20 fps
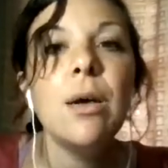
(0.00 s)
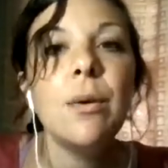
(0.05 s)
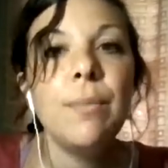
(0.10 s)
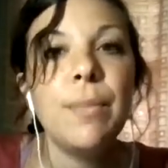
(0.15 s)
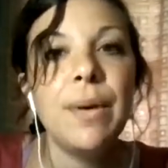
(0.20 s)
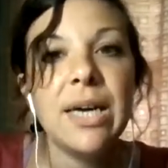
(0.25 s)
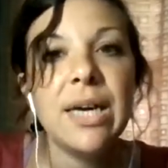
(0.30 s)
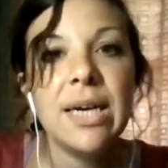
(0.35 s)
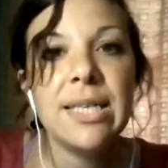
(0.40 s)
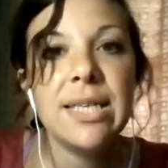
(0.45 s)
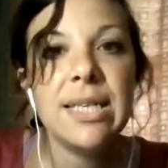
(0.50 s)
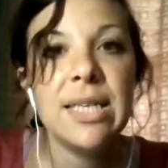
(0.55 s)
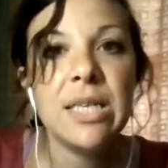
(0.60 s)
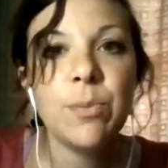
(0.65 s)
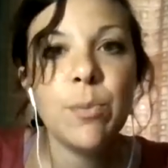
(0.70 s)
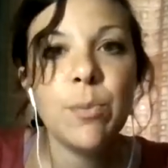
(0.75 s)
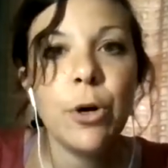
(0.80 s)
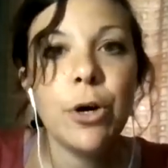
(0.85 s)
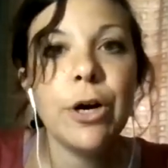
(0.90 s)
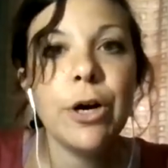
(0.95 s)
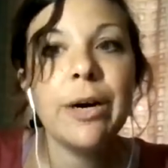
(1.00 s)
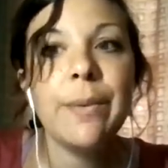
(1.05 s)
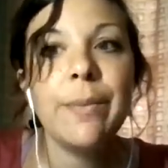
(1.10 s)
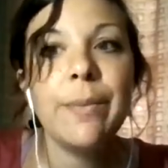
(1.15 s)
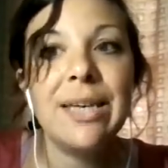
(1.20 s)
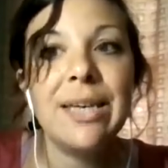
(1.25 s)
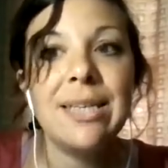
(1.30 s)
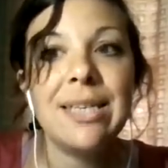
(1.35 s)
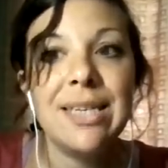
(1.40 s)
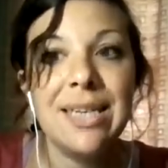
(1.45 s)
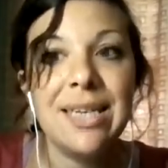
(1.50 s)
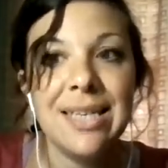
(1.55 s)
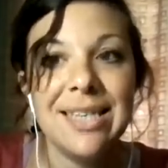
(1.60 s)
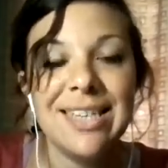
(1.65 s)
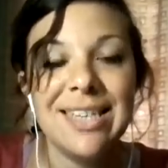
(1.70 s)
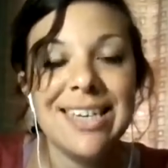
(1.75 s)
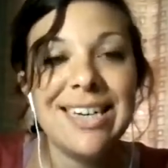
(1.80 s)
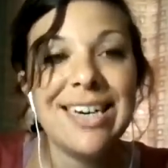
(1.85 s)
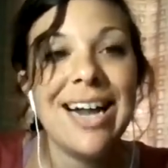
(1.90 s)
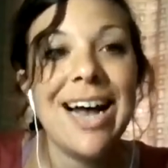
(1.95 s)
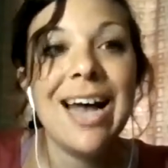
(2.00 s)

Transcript: Because this program is distant,